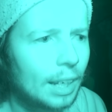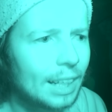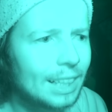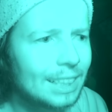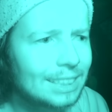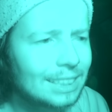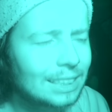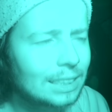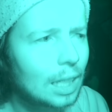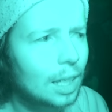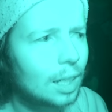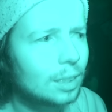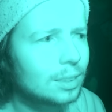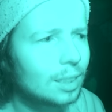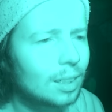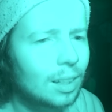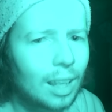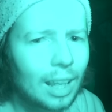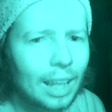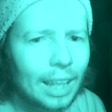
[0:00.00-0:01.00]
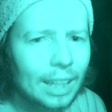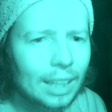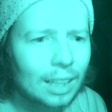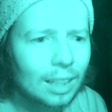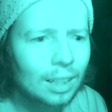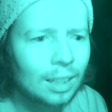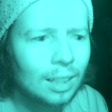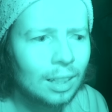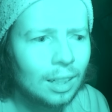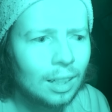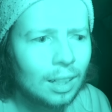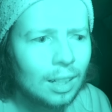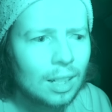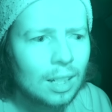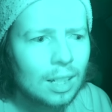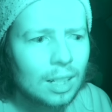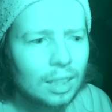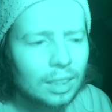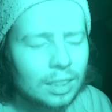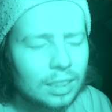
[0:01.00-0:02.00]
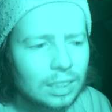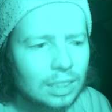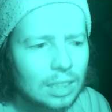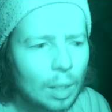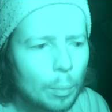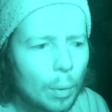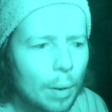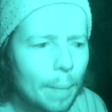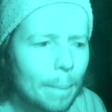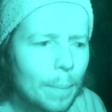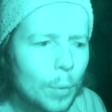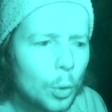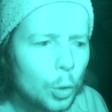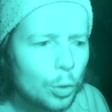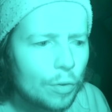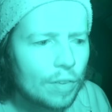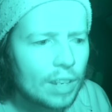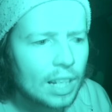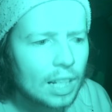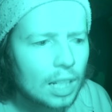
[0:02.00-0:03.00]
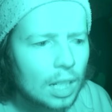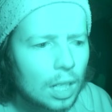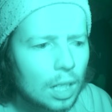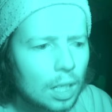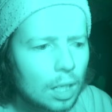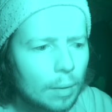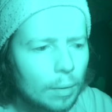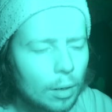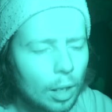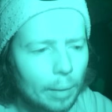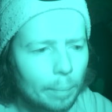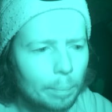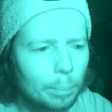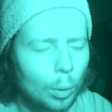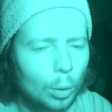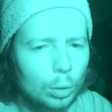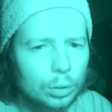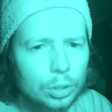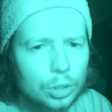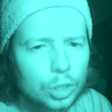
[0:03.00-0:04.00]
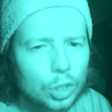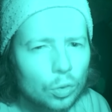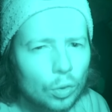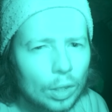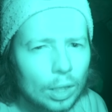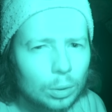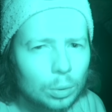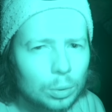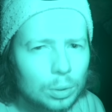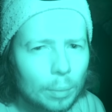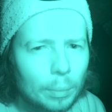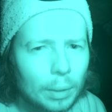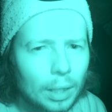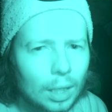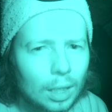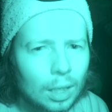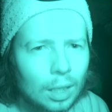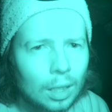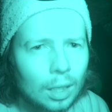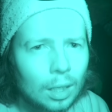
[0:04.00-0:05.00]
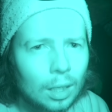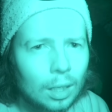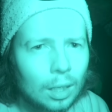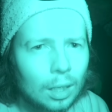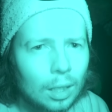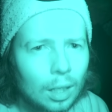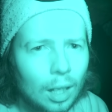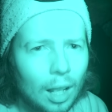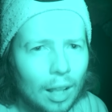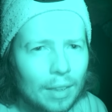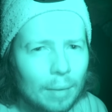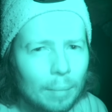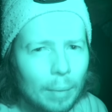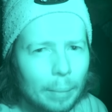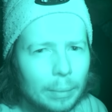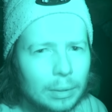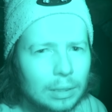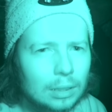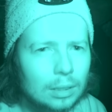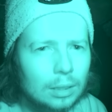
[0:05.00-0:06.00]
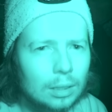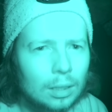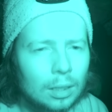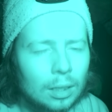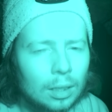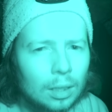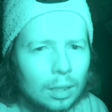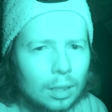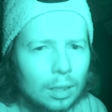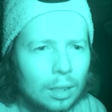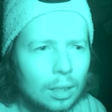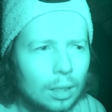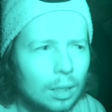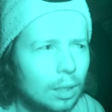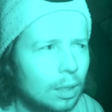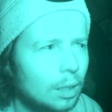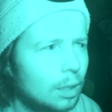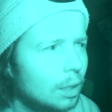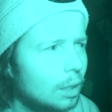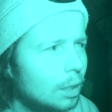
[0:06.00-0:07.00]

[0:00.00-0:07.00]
It sounded like someone moving like boxes around or something. Yeah, and shuffling those, something.